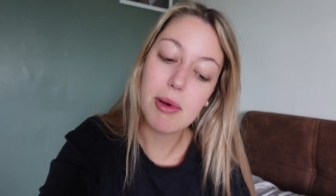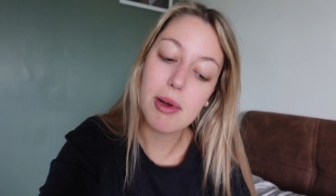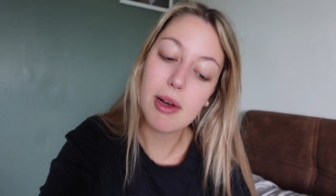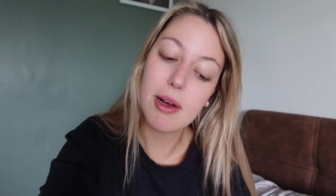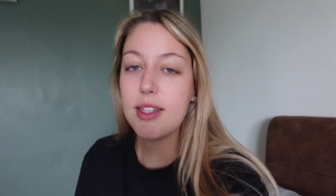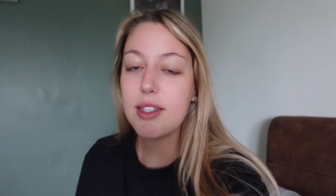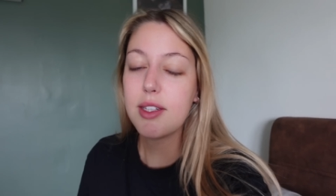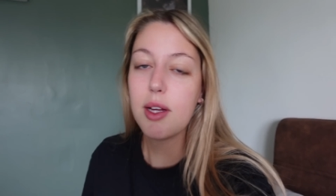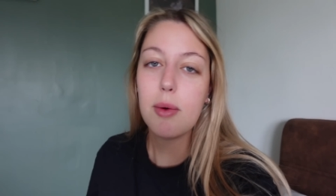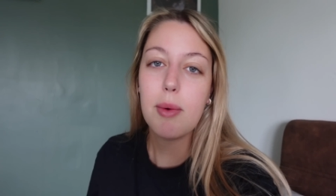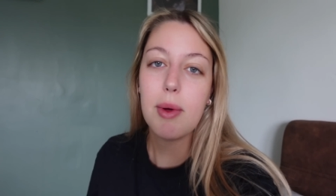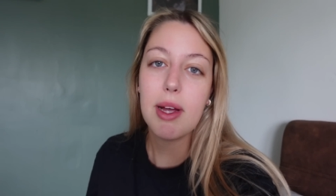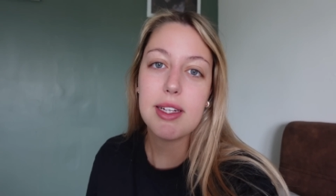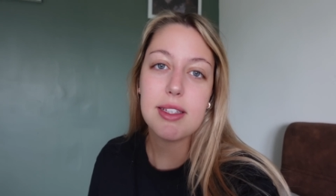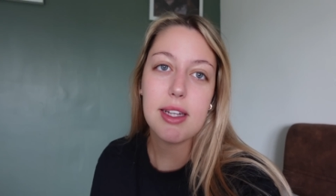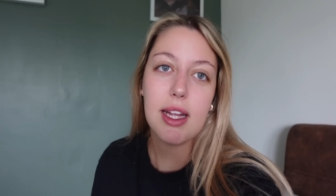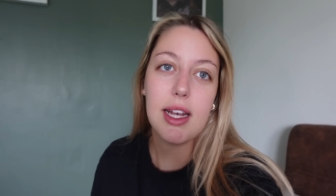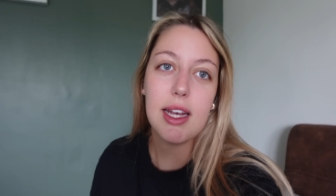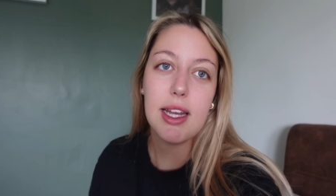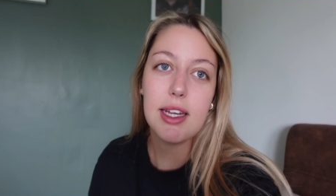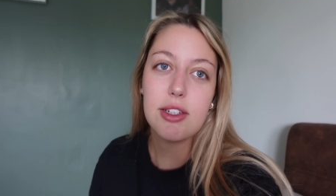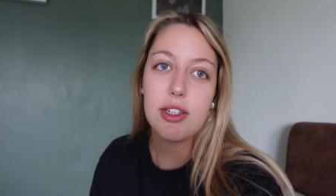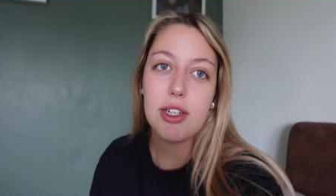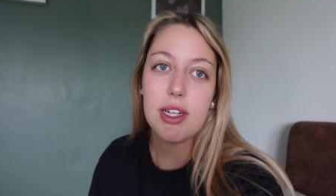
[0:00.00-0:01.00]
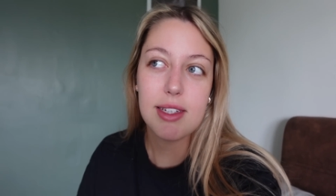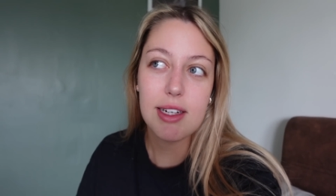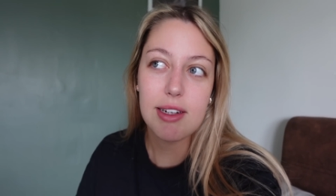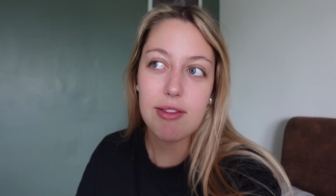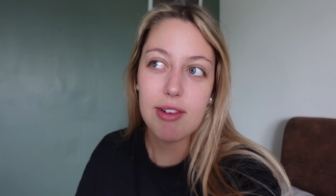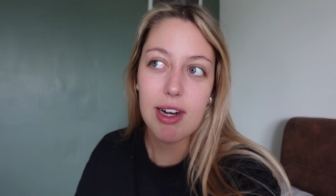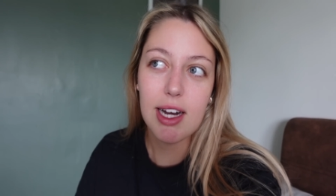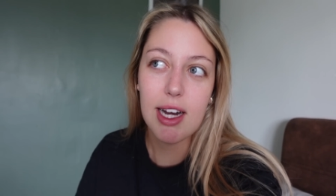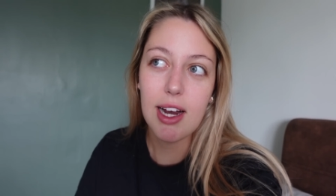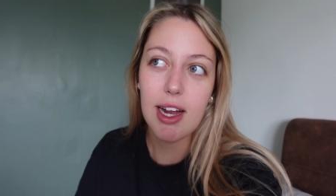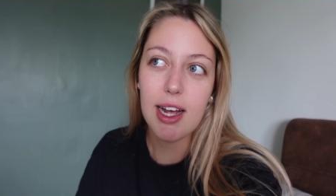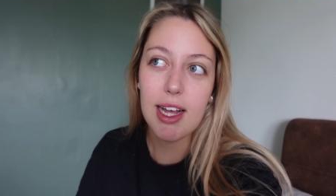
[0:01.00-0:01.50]
but it's so weird because I literally didn't
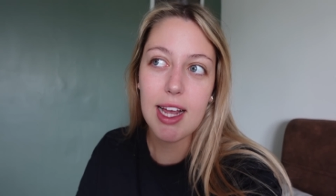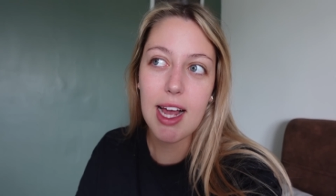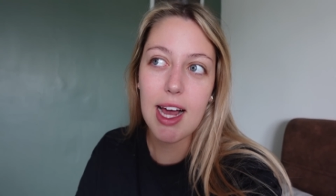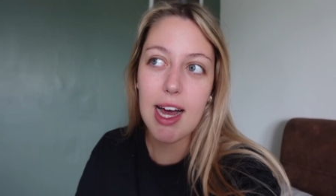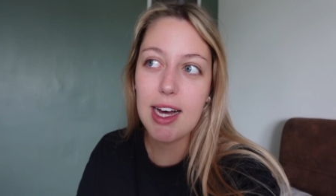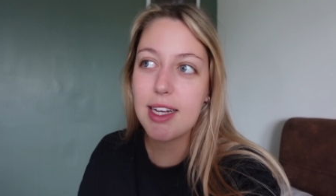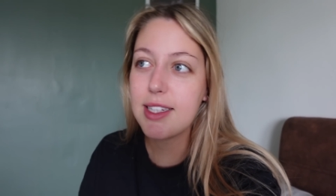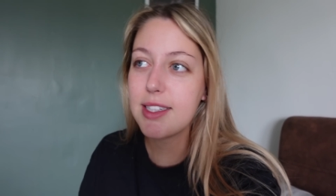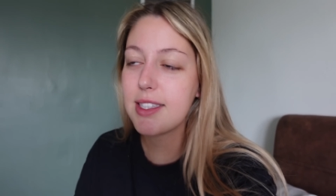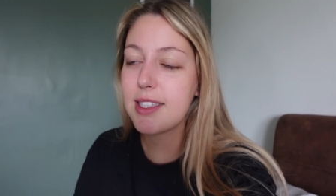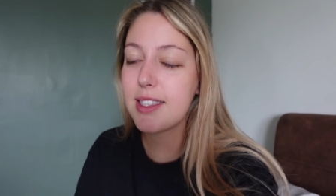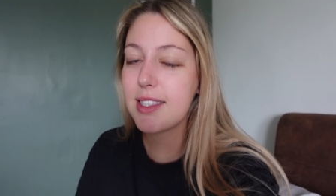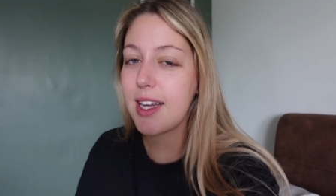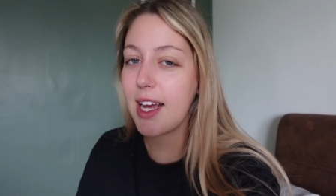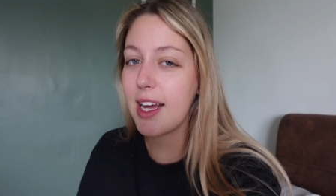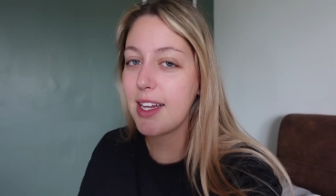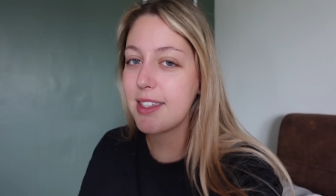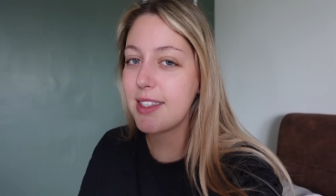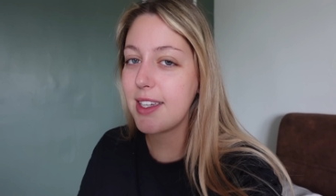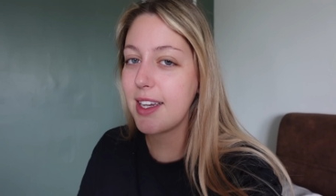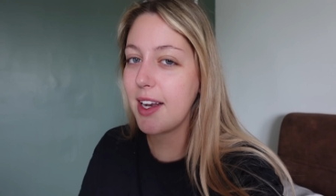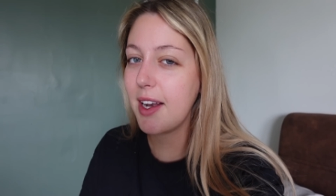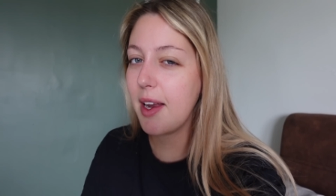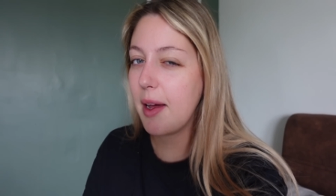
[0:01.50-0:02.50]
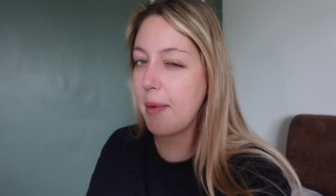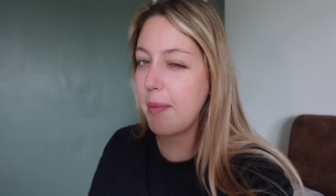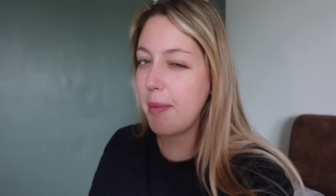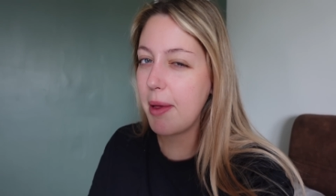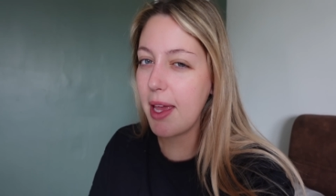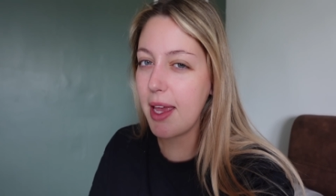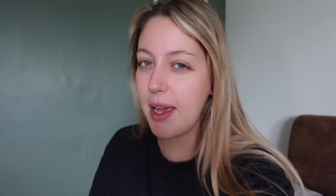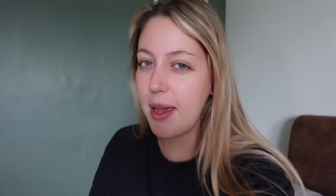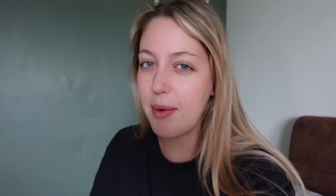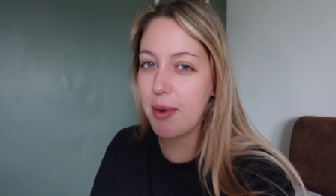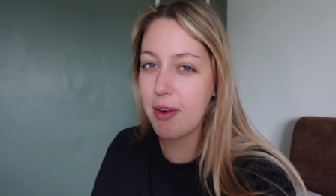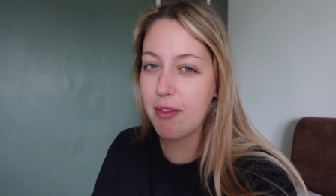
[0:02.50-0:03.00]
really like cats cats didn't like
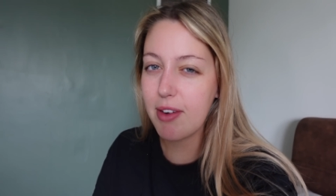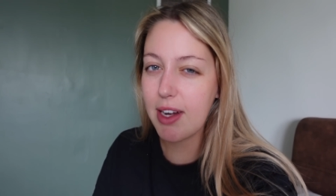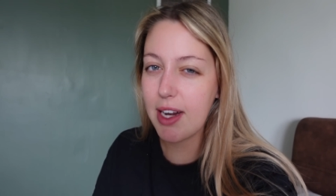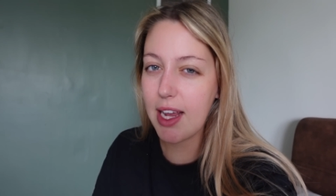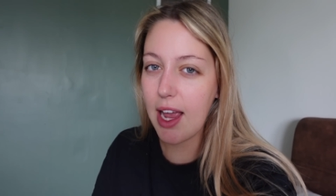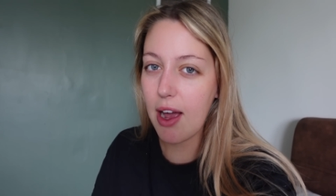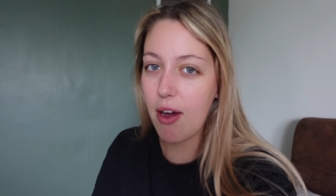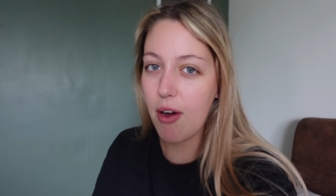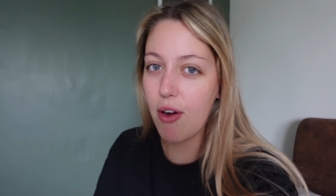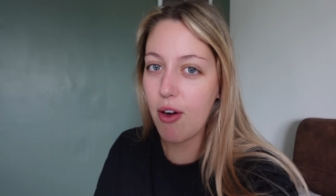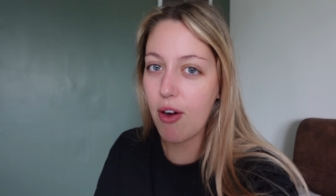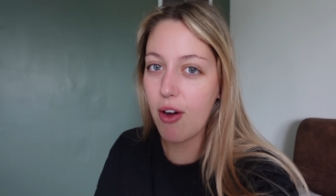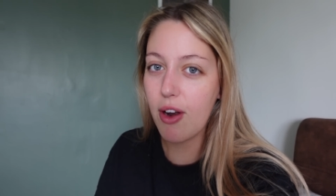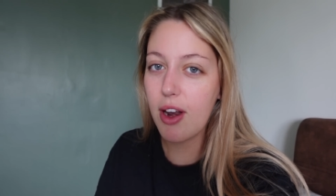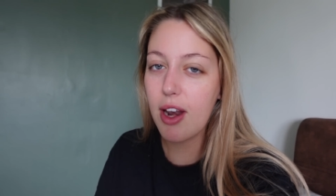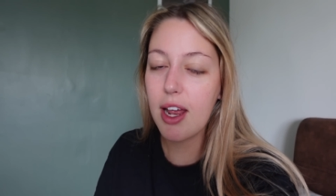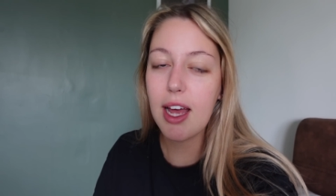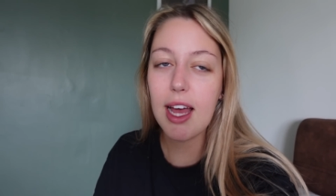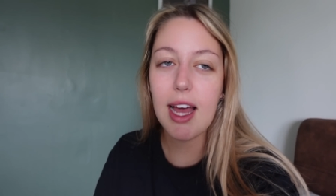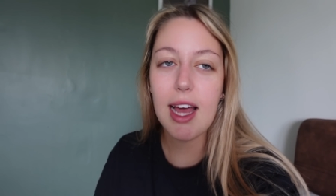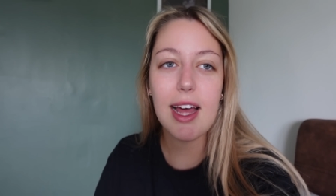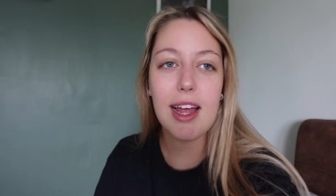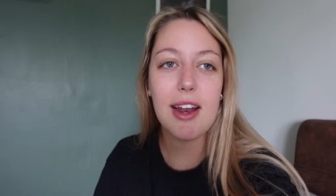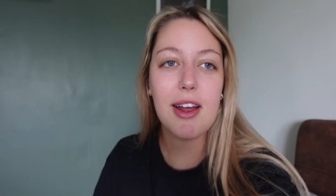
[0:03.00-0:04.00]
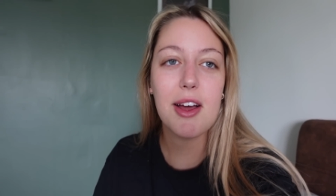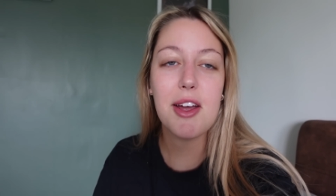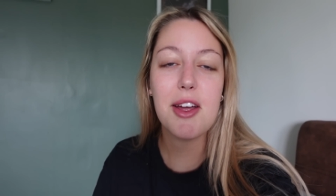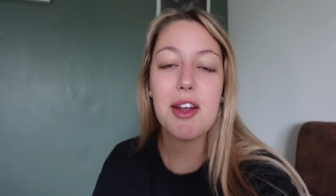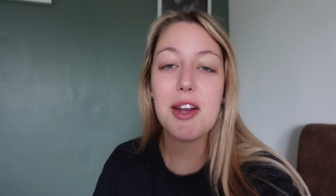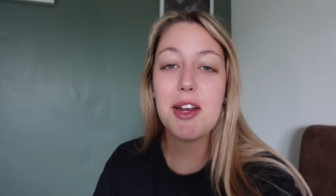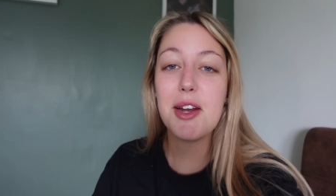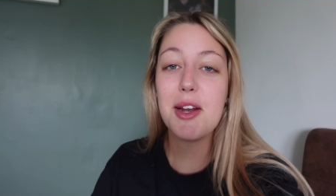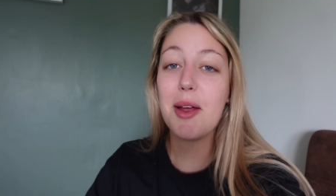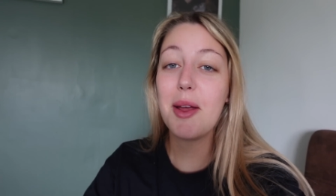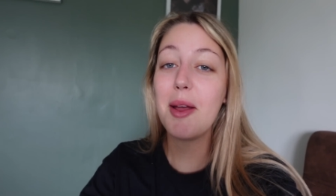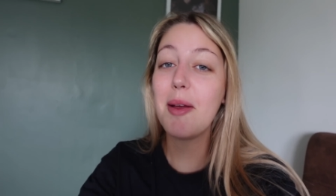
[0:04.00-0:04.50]
me we didn't really get on and I
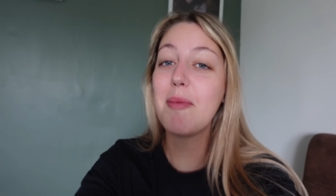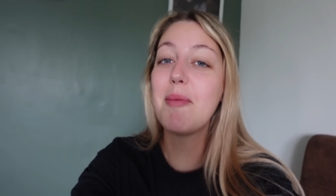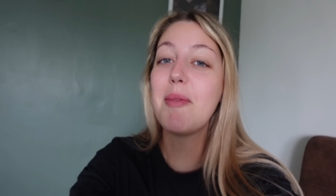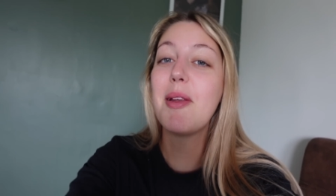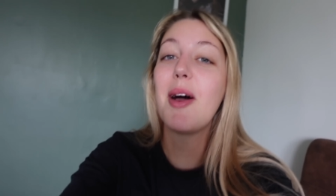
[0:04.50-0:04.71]
only knew him